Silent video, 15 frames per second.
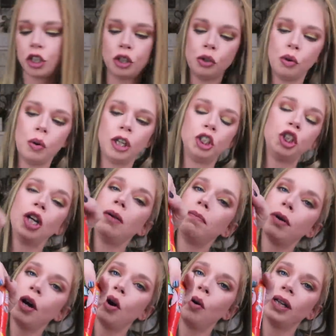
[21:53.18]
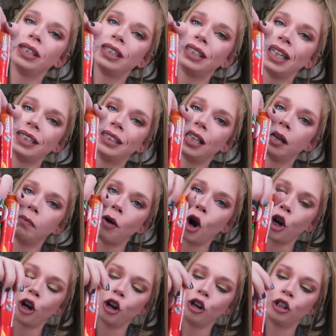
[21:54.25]
two jumbo scented
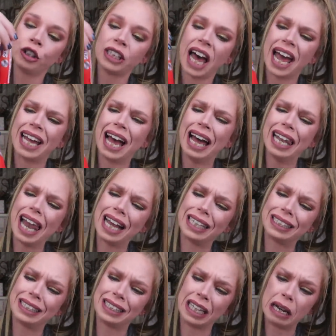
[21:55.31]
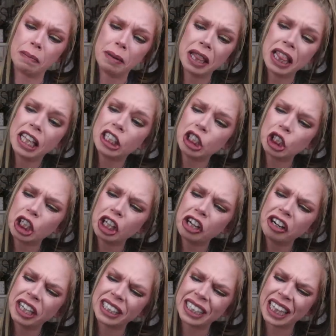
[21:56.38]
markers. I got like cinnamon this
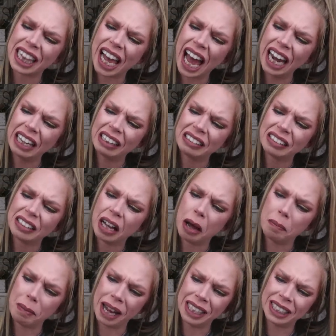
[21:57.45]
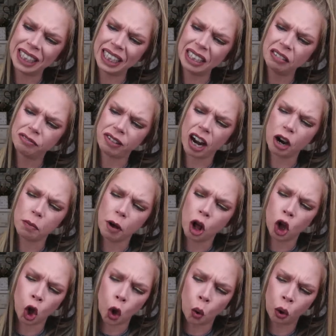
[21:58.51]
year. Isn't that amazing?
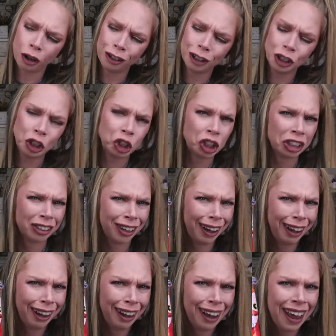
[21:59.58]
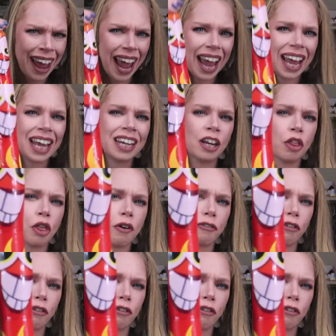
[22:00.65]
Fireball orange. And the